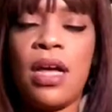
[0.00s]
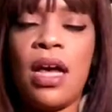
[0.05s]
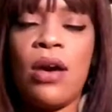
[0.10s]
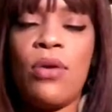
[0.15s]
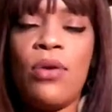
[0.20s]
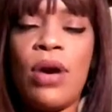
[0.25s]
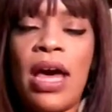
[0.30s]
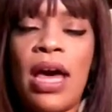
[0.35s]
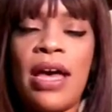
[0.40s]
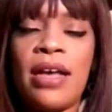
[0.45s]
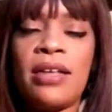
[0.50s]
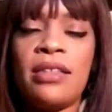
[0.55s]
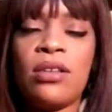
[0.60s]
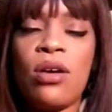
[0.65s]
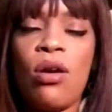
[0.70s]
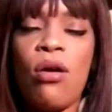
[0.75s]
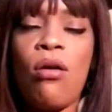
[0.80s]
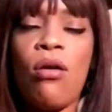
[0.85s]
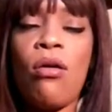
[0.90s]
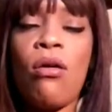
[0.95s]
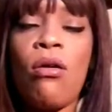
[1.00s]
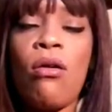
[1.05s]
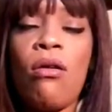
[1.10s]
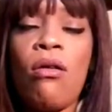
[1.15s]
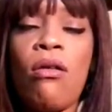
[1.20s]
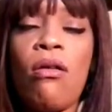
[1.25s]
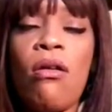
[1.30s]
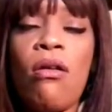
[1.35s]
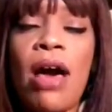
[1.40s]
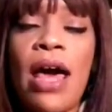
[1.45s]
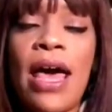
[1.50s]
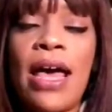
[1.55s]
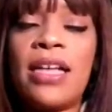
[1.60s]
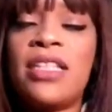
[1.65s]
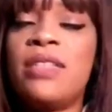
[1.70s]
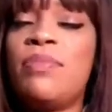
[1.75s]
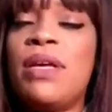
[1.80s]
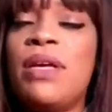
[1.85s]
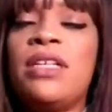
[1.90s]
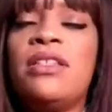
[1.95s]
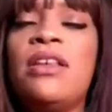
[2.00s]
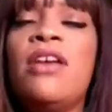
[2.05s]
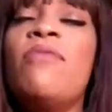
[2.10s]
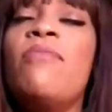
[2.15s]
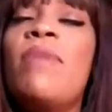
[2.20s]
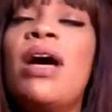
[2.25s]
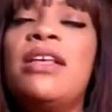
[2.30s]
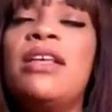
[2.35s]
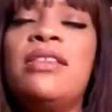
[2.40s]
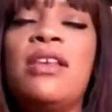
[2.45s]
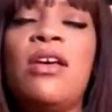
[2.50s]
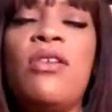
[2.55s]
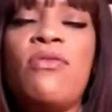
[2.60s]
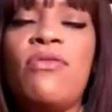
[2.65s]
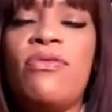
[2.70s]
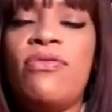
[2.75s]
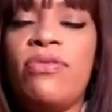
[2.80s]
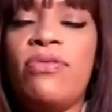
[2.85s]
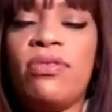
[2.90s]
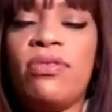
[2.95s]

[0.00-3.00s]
I will ask all aspects of myself.